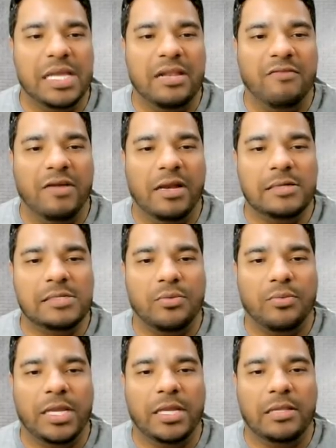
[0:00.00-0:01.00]
innovators,
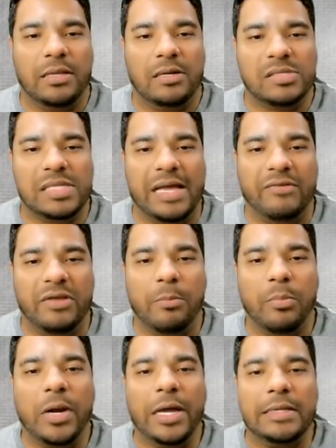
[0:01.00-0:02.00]
and regulators have a
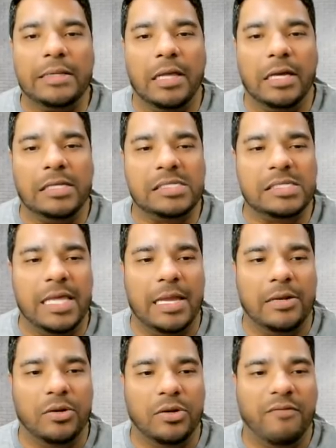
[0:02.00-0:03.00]
bright line
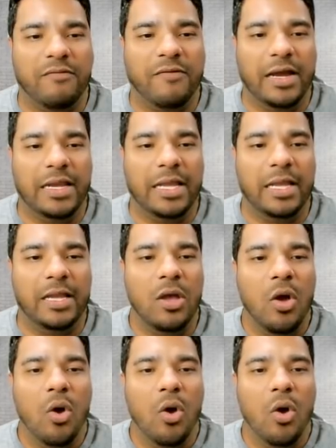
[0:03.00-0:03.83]
standard defining